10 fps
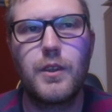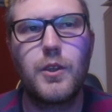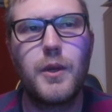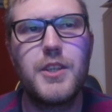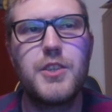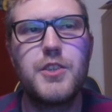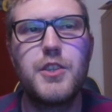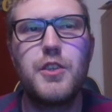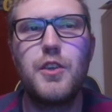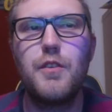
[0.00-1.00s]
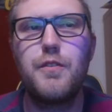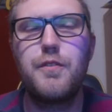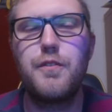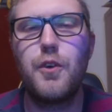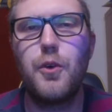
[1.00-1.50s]
Question
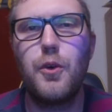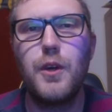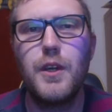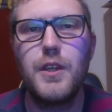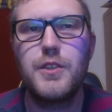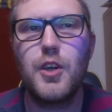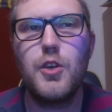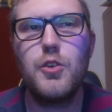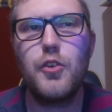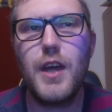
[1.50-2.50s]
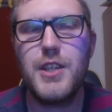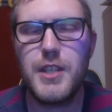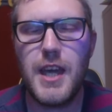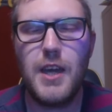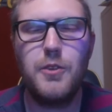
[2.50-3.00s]
4. So who
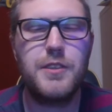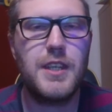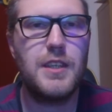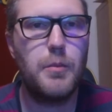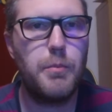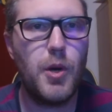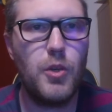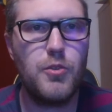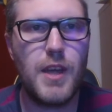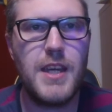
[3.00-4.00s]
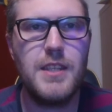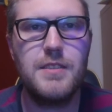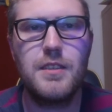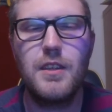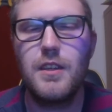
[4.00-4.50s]
crashed out in the pod
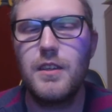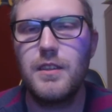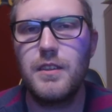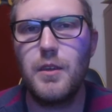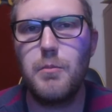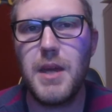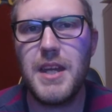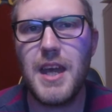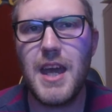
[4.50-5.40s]
race that meant